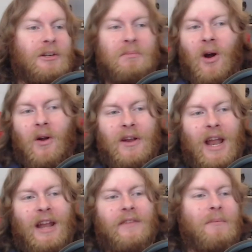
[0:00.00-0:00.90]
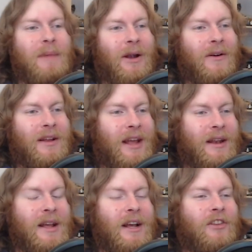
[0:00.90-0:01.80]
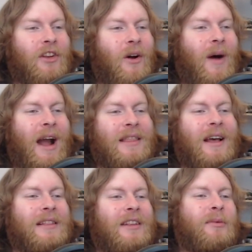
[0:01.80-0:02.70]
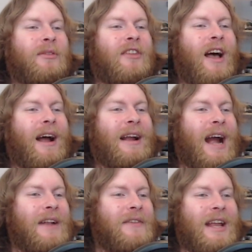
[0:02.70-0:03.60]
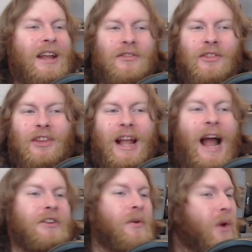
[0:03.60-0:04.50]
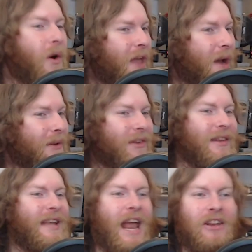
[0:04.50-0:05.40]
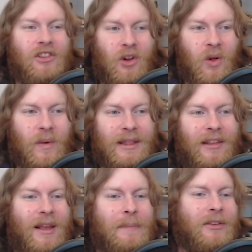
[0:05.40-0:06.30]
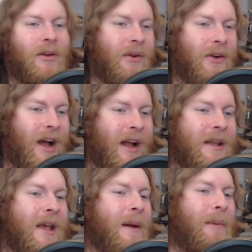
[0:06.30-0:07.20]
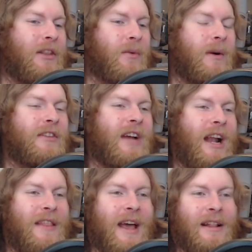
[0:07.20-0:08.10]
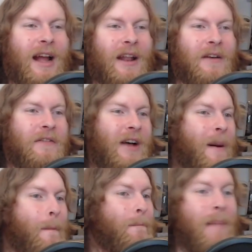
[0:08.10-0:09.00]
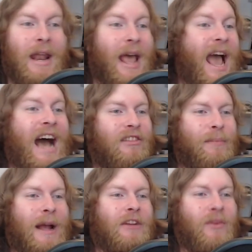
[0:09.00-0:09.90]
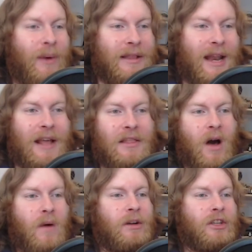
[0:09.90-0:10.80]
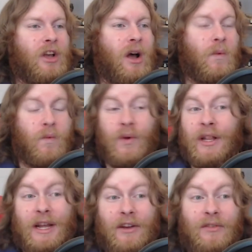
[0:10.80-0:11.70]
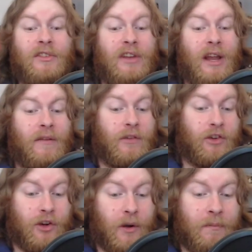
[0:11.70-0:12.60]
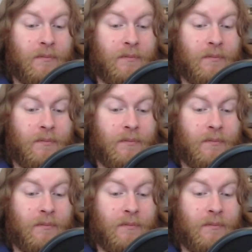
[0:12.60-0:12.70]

part Native American. So I thought this was uh, kind of an interesting, I don't know if that was intentional with this episode or not, but there was kind of that kind of uh, meta aspect to it that I thought was uh, really interesting for sure.